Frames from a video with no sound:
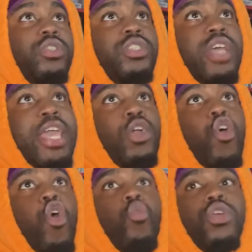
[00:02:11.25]
say
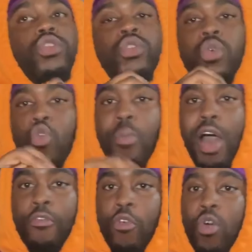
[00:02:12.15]
go with a
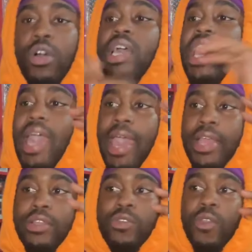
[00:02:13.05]
2x4.
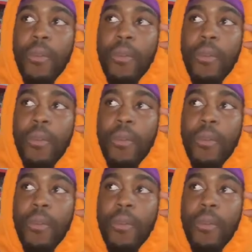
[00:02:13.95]
And